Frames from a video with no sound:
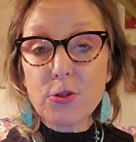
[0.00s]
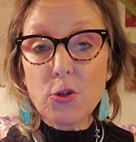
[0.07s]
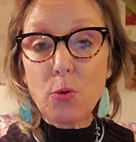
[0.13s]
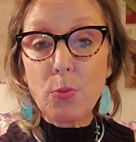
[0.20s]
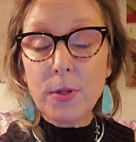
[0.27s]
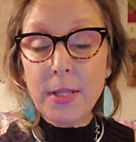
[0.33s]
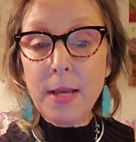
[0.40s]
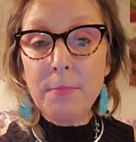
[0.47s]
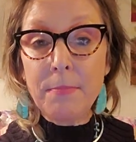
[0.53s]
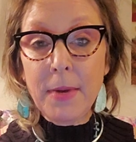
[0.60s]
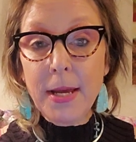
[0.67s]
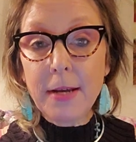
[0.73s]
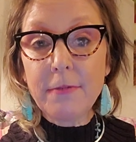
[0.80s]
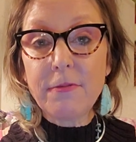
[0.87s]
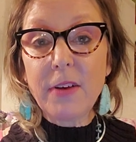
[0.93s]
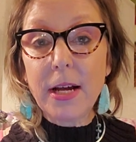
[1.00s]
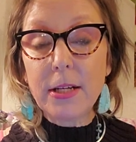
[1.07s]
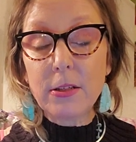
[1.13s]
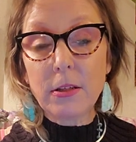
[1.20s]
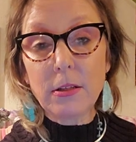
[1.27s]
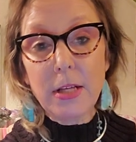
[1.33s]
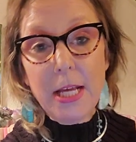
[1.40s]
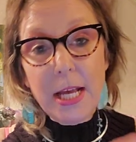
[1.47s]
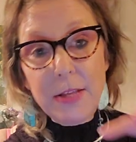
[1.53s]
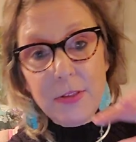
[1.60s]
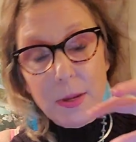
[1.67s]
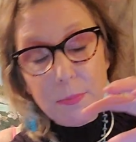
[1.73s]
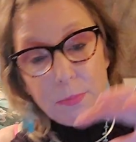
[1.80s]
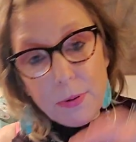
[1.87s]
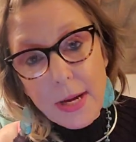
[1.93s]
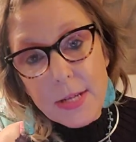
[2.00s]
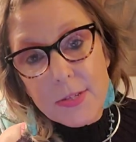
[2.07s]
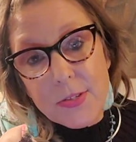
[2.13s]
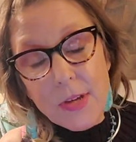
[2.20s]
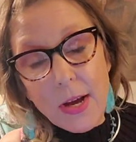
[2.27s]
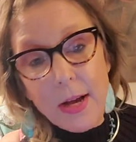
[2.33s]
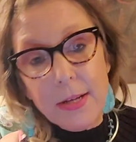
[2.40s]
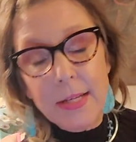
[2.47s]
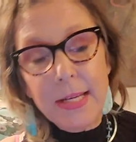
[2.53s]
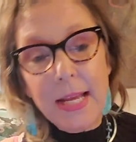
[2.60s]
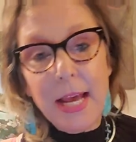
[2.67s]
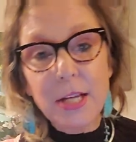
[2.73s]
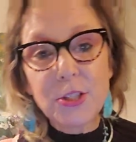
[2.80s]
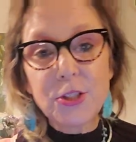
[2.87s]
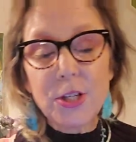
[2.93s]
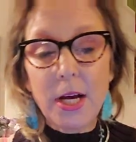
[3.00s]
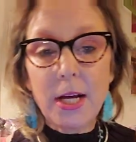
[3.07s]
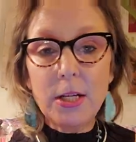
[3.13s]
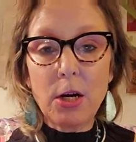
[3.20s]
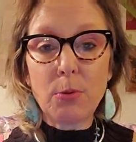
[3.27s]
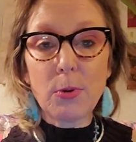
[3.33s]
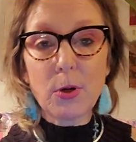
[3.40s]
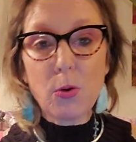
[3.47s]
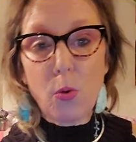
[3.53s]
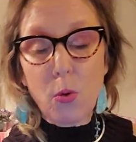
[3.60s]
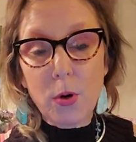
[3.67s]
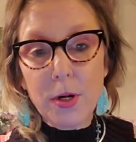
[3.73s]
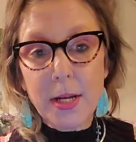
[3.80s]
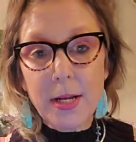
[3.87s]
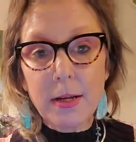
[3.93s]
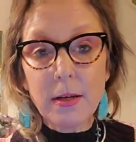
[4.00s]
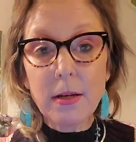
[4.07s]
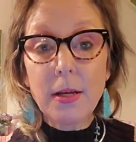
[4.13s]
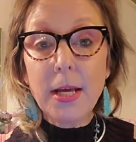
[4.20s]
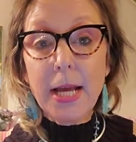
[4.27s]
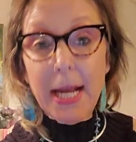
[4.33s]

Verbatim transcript: So when they make vinyl, they press on and etch on a recording.